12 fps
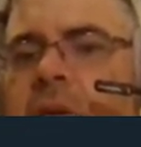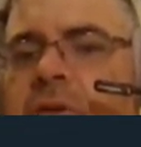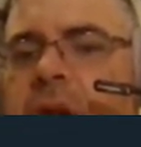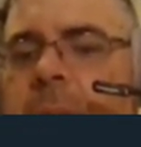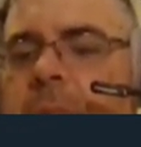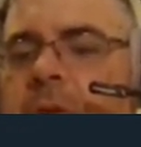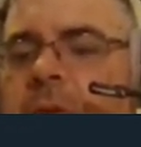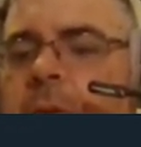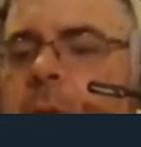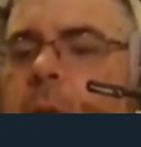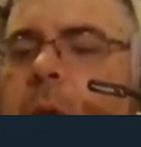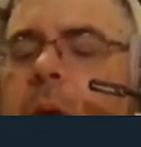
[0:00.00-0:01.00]
Chapter
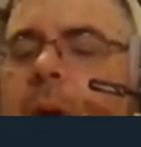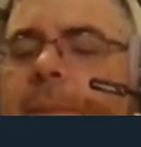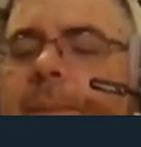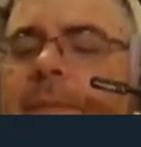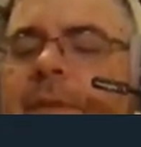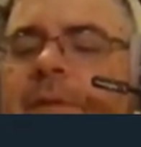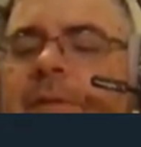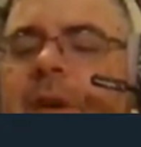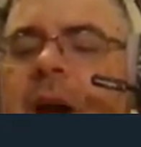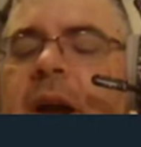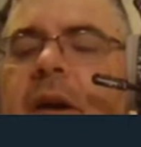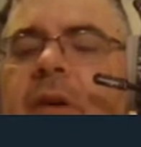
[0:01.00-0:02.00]
4
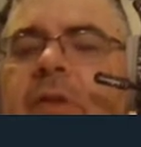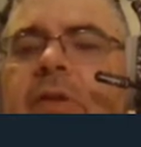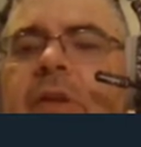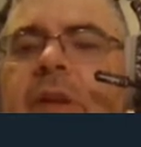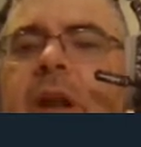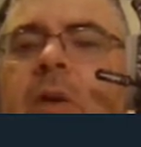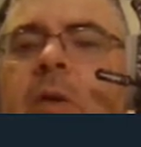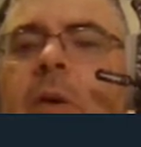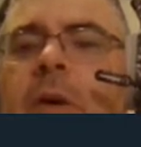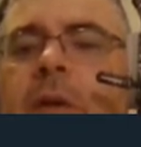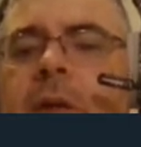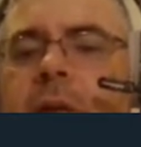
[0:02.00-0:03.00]
Fires in the
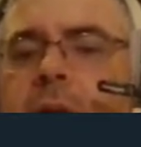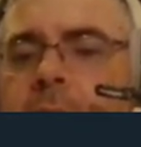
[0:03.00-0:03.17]
North.